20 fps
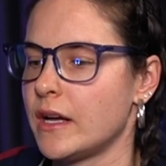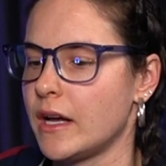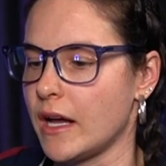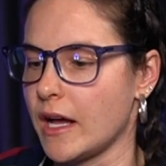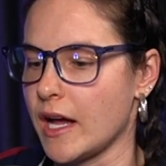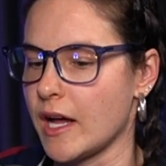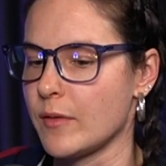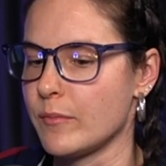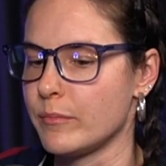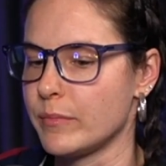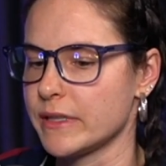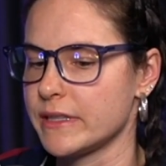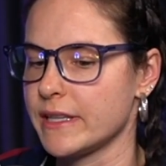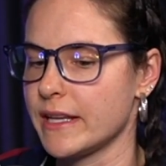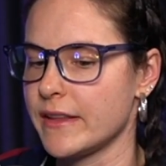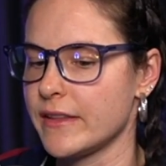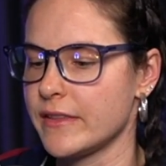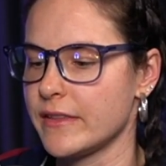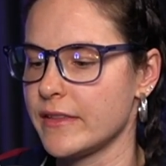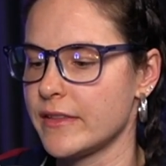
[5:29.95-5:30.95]
Um, but
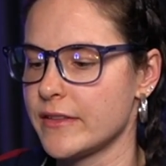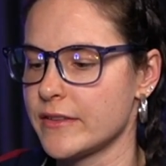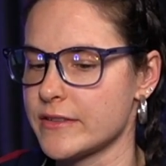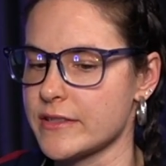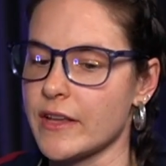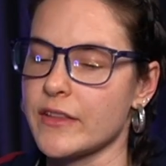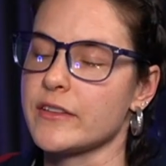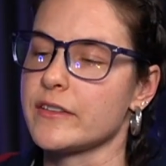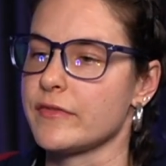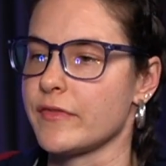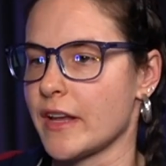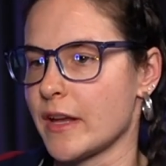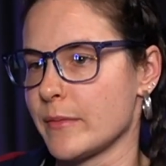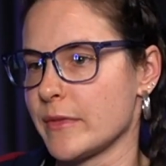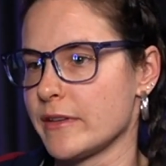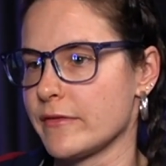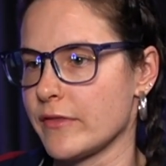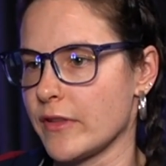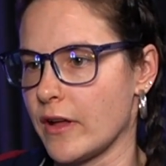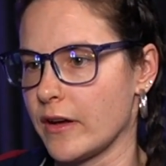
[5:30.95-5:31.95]
then there's other
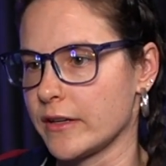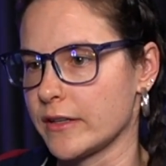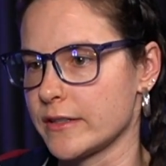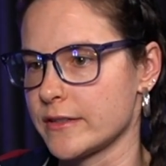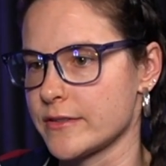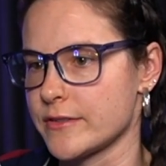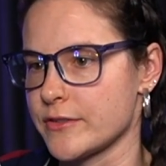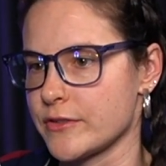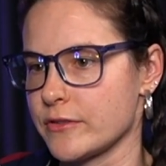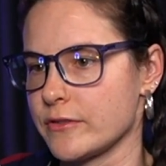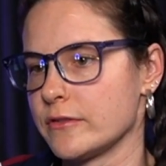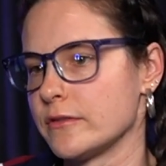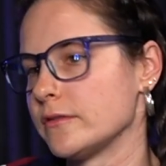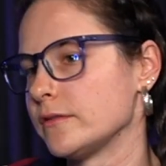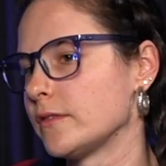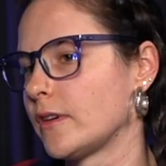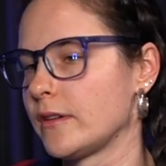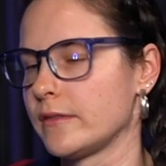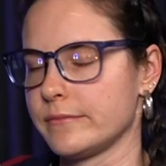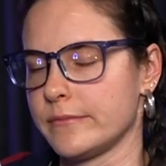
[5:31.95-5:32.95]
family vloggers
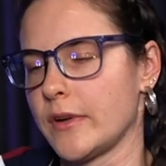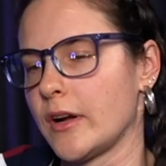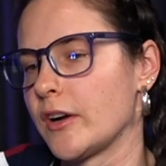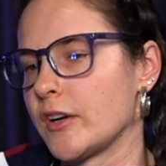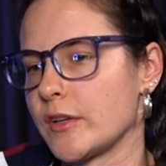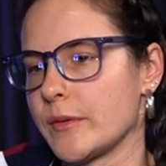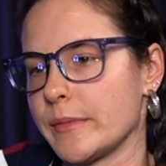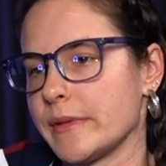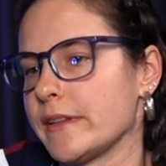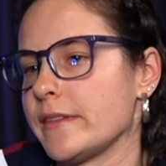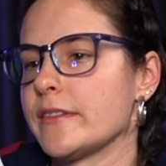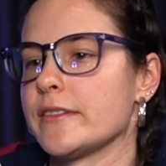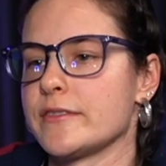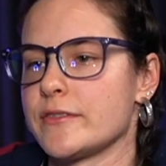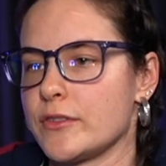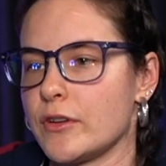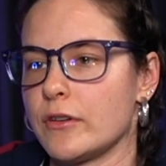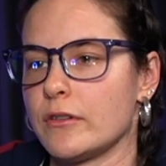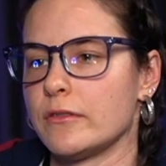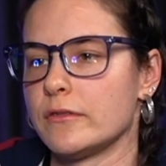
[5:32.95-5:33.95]
who arguably there's
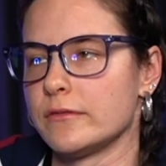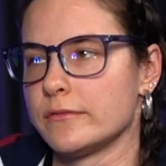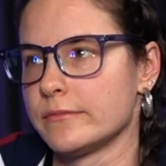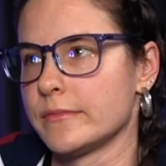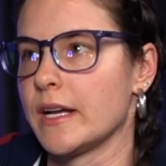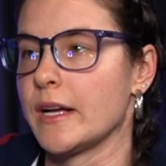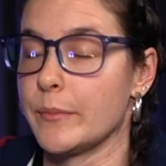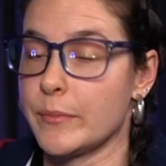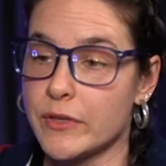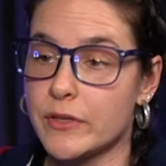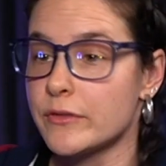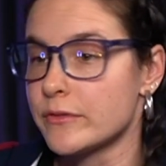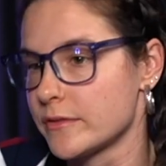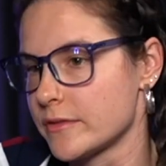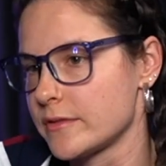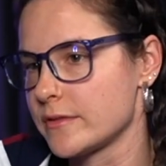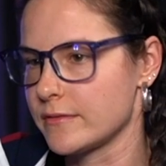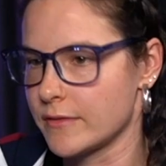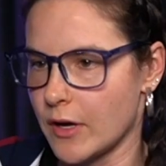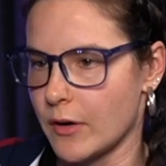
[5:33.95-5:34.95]
no
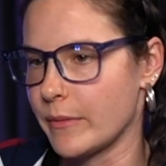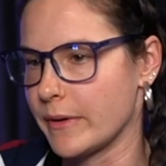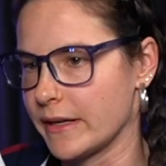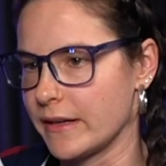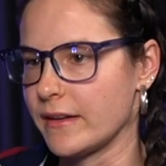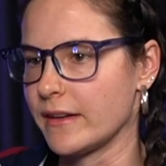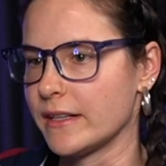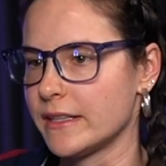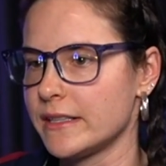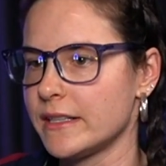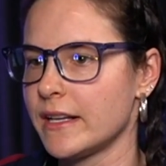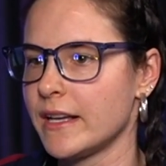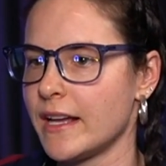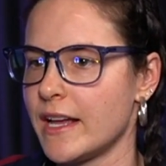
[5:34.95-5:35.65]
abuse going on,